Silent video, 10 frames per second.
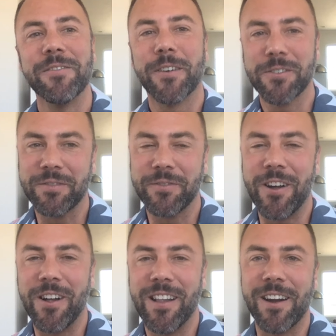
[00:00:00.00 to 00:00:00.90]
First of
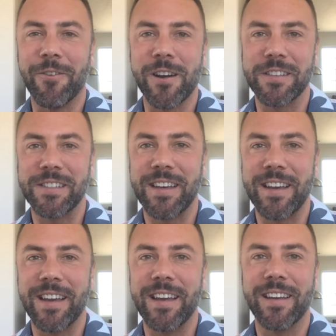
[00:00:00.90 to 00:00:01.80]
all, I wanted to
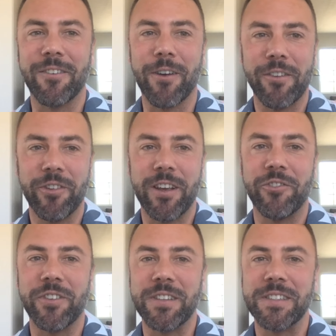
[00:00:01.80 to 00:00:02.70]
say
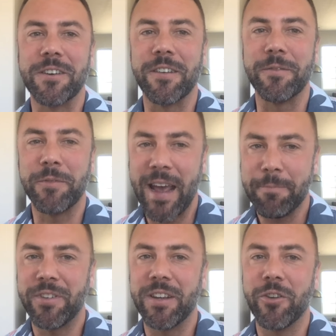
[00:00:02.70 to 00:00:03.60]
congratulations on
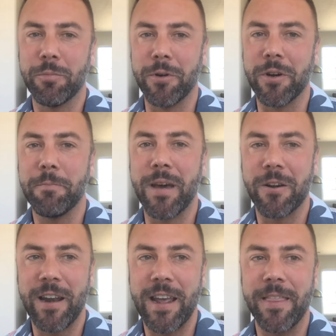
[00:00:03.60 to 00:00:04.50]
adapting your book
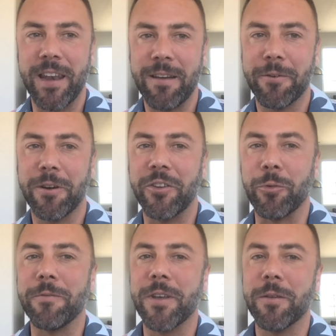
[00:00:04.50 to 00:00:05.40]
Better Nate Than Ever
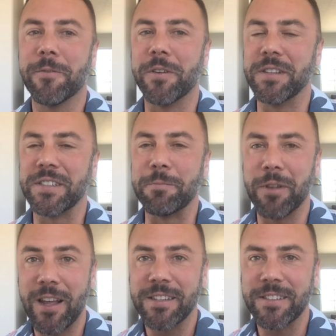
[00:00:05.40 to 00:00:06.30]
into a film for Disney
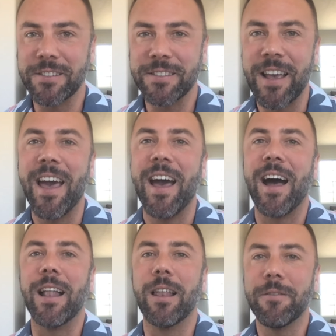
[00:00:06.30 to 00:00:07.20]
Plus.
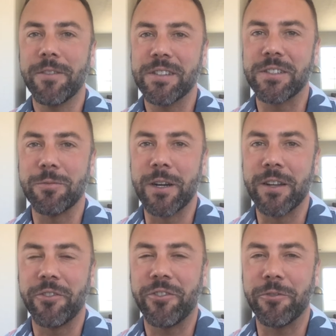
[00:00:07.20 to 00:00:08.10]
I loved it so
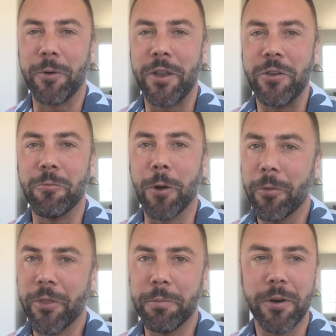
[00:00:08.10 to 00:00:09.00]
much. When you
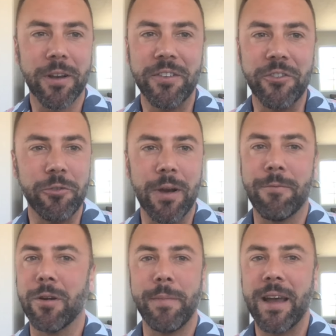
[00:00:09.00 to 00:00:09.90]
wrote the book, did you
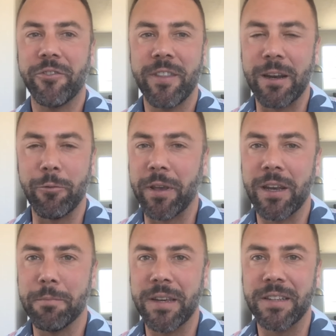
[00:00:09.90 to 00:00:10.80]
ever imagine that it would
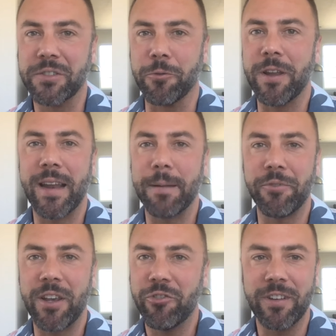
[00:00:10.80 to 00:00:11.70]
get a big screen
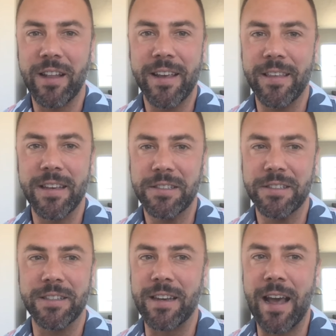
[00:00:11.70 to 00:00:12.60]
adaptation like
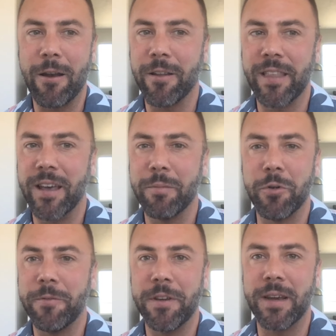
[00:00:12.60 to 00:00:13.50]
this? And how did the
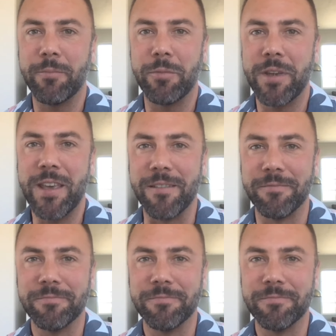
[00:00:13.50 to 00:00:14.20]
movie come to be?